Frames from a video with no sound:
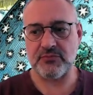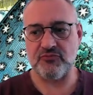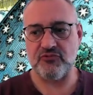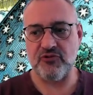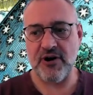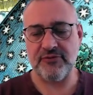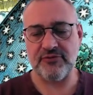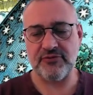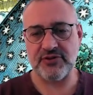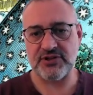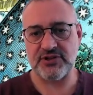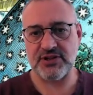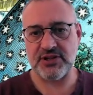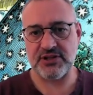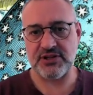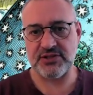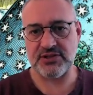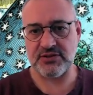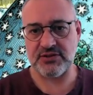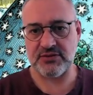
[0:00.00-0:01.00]

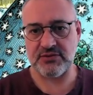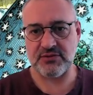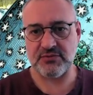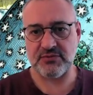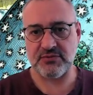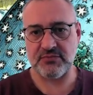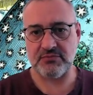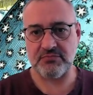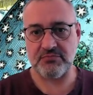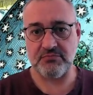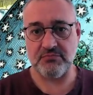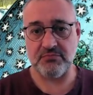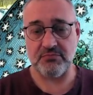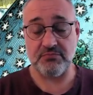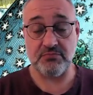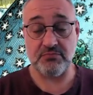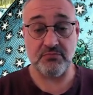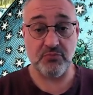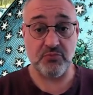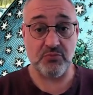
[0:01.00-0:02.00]
references
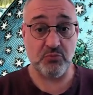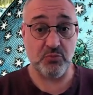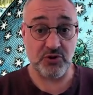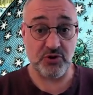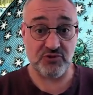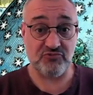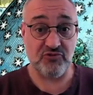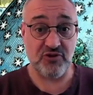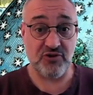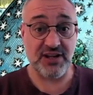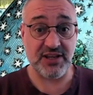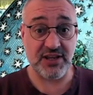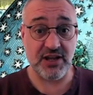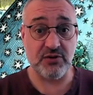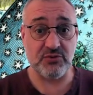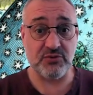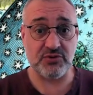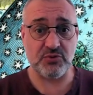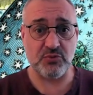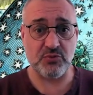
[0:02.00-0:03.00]
which really
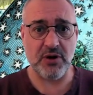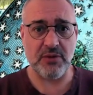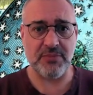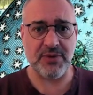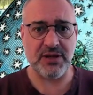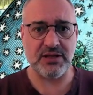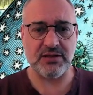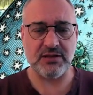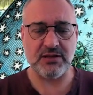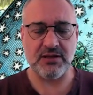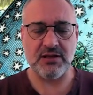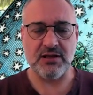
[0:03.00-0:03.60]
go to women,